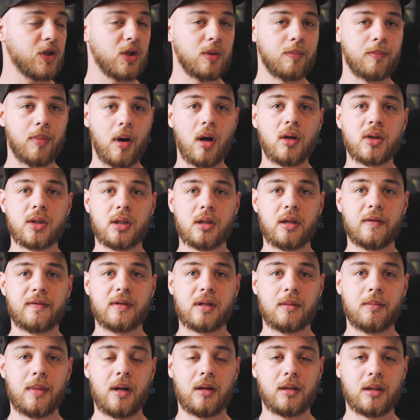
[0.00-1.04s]

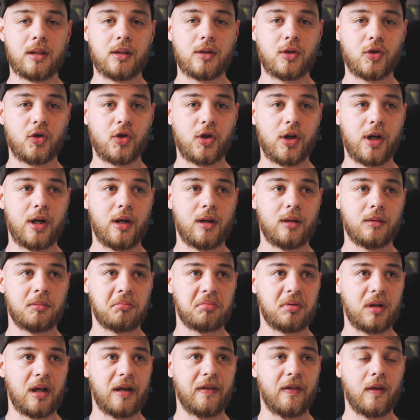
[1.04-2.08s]
positives about this chair.
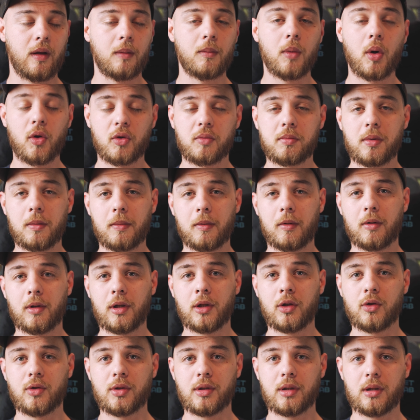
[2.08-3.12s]
I think most people are
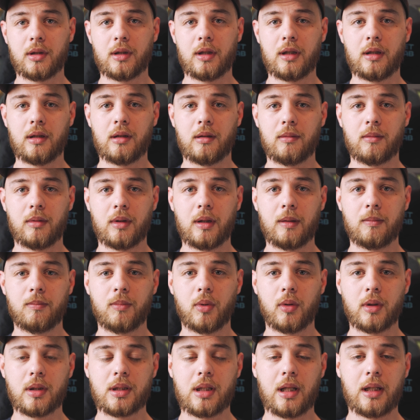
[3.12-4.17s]
interested in
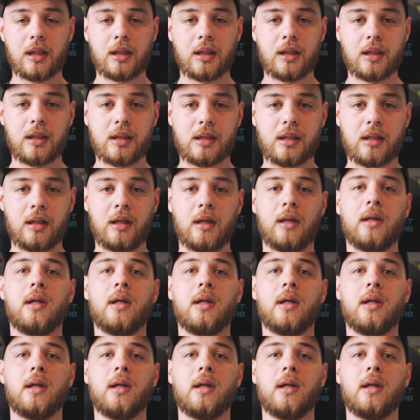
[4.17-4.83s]
points like this.